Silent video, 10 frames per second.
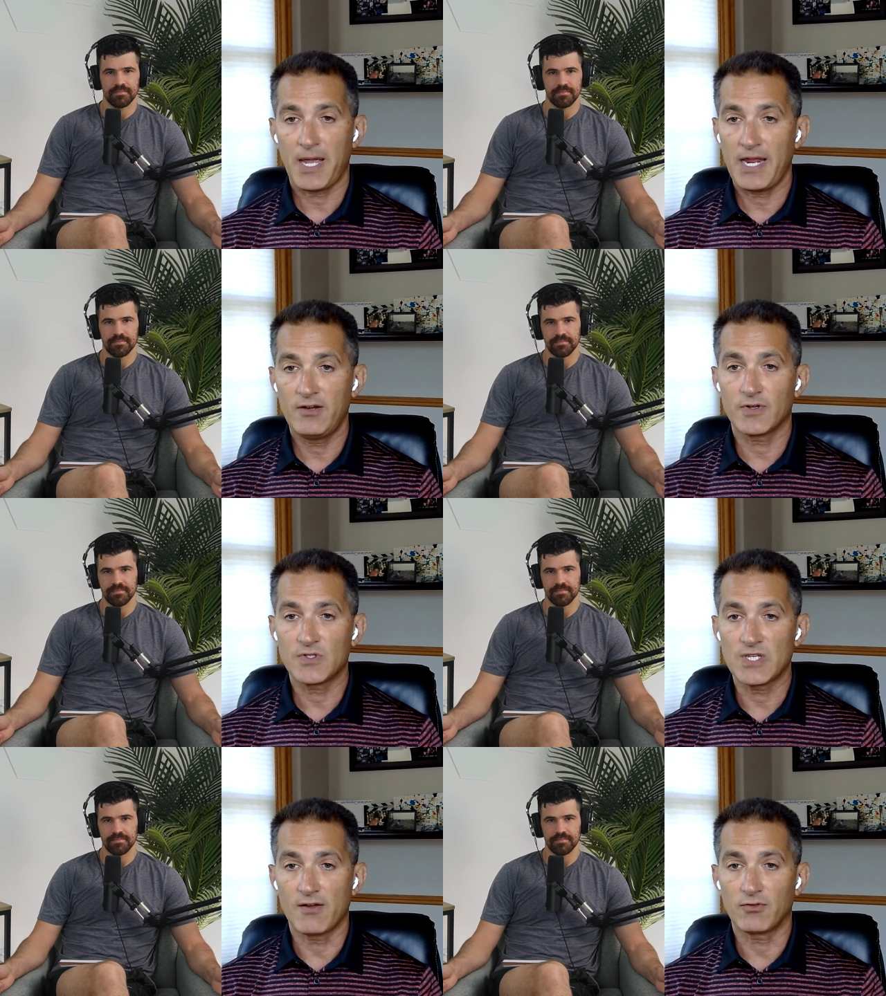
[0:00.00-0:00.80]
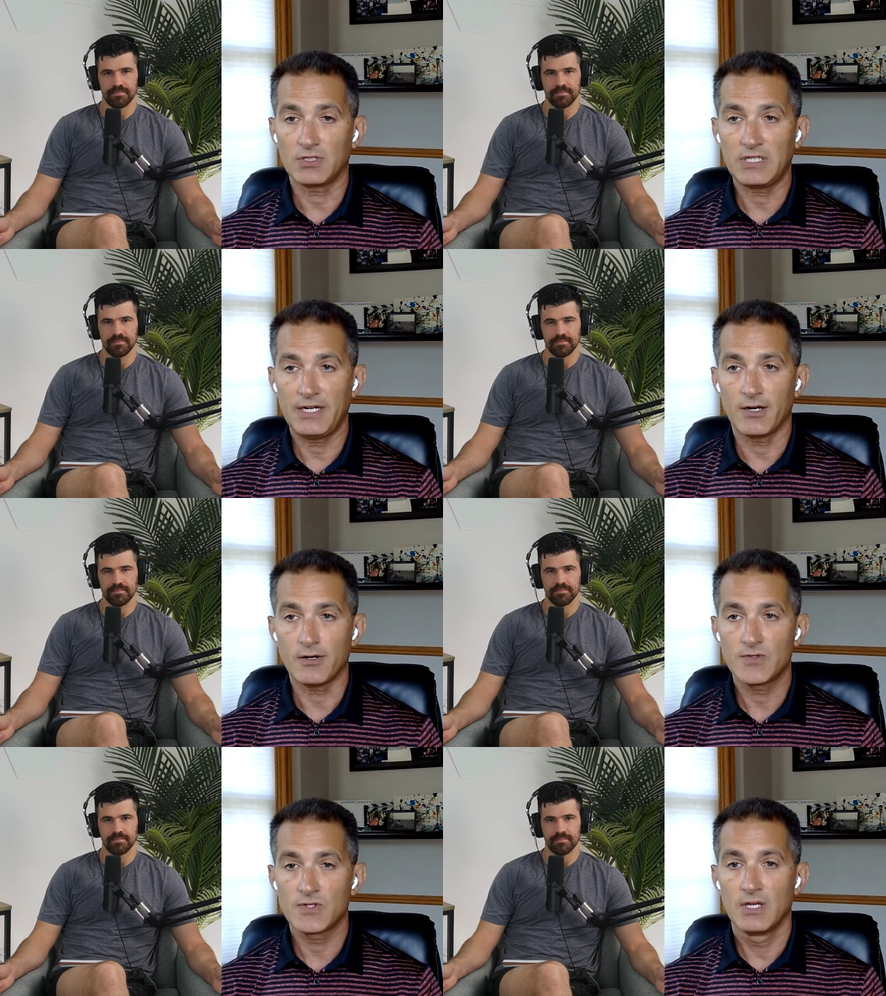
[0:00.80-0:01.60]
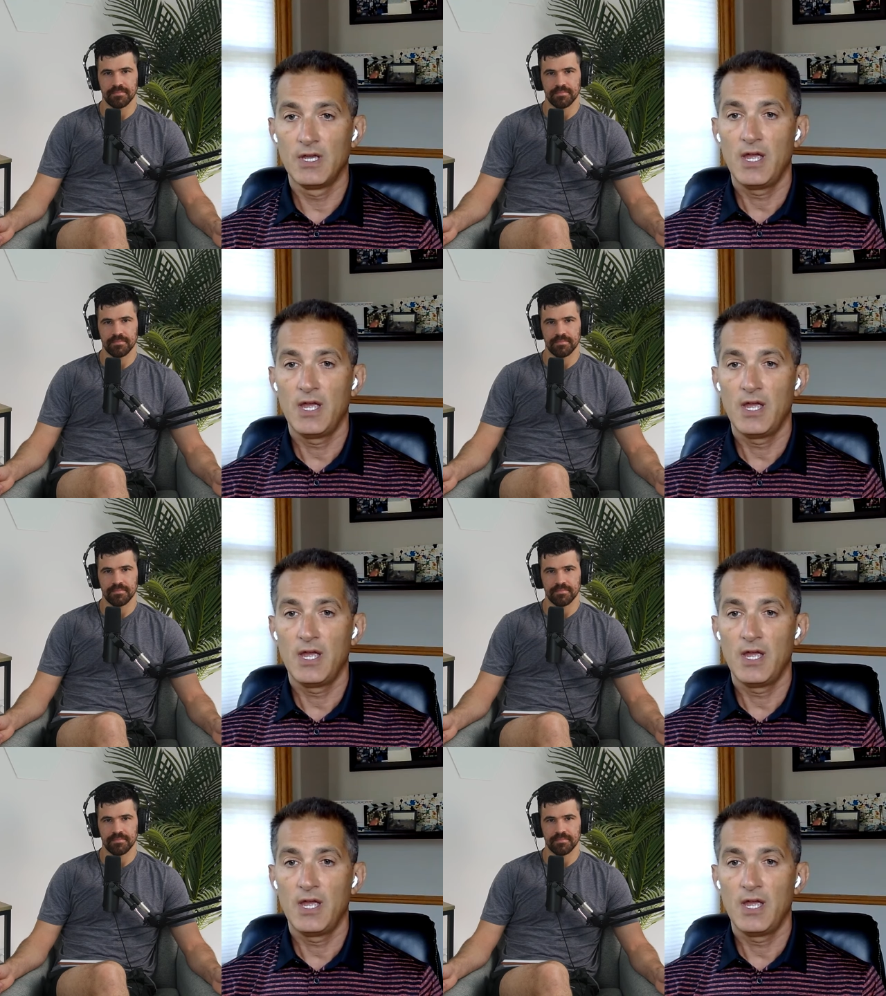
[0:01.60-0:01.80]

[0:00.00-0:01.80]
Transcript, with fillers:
Speaker 1: paid for several years,